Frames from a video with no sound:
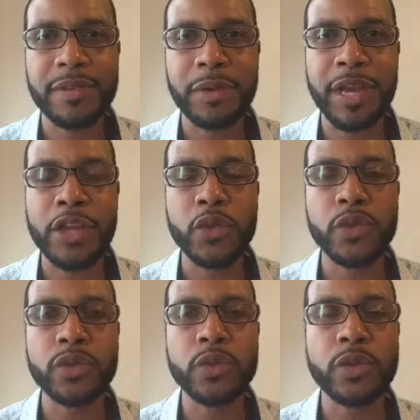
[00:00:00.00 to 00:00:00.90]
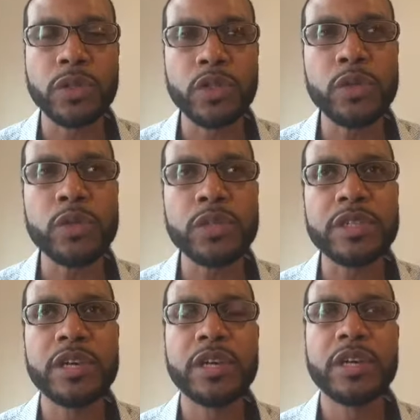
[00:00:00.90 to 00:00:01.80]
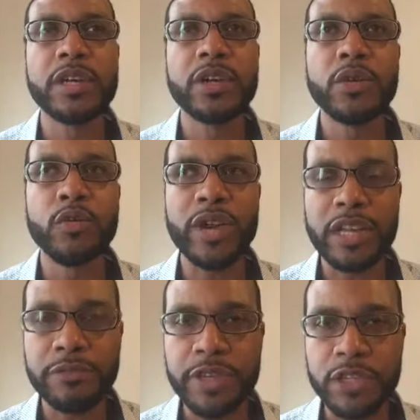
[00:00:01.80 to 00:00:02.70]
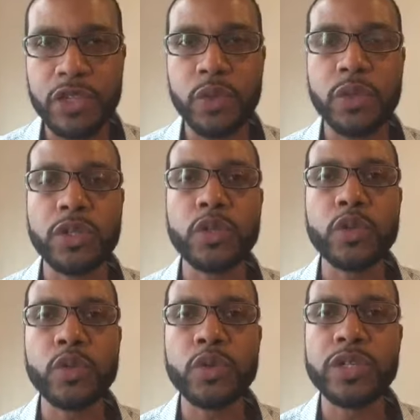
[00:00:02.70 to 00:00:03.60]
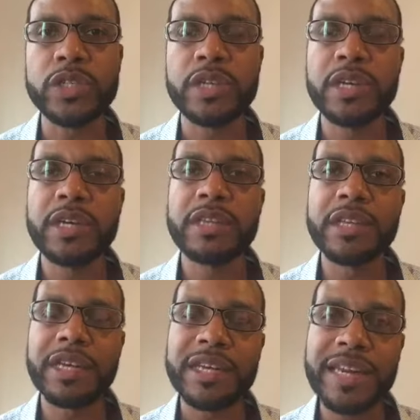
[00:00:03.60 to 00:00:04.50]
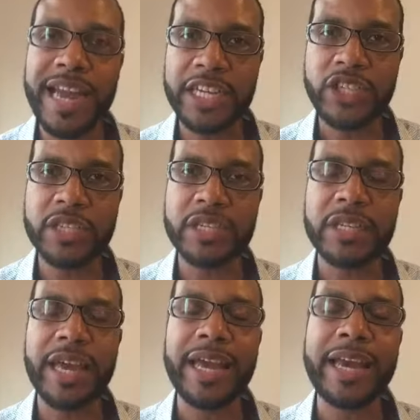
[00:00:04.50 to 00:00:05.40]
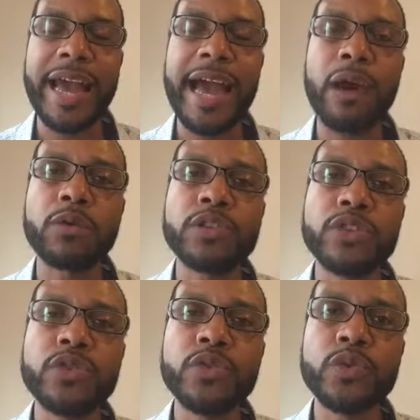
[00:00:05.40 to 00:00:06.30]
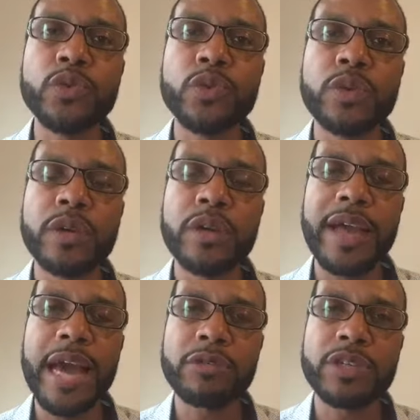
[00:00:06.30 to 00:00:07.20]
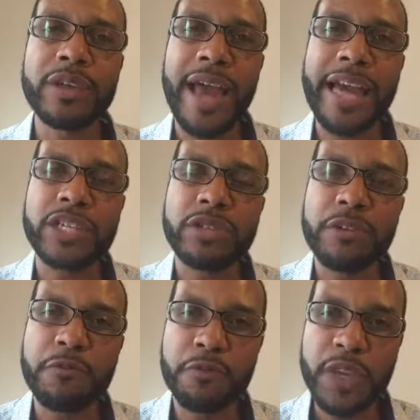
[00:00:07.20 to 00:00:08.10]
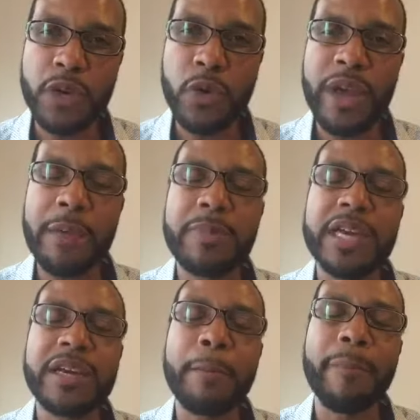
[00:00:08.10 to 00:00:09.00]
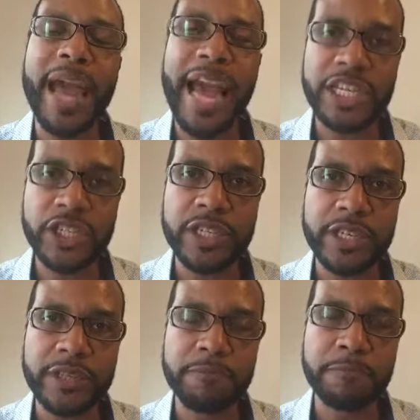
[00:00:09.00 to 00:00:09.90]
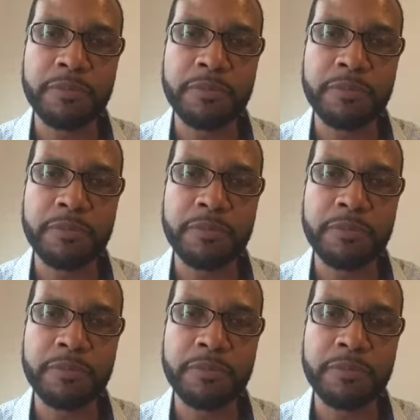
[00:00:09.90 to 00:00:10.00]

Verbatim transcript: okay you you will lose relevance you will lose the connection and how to how to actually feel and be compassionate